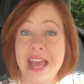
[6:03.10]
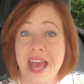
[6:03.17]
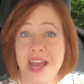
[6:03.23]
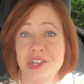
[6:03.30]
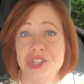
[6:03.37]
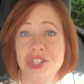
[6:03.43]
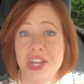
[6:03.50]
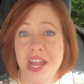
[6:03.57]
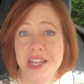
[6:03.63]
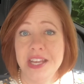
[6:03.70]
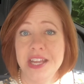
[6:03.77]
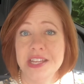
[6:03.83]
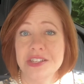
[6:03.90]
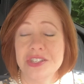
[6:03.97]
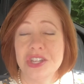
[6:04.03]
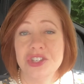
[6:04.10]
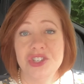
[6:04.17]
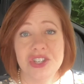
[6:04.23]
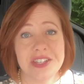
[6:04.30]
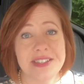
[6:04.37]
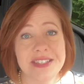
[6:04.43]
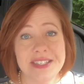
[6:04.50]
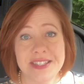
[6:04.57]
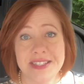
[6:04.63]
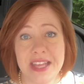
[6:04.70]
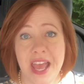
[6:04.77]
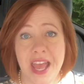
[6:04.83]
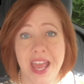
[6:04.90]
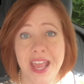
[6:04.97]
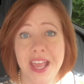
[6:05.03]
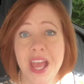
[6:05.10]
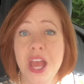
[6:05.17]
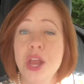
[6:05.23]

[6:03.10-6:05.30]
agitating to just say,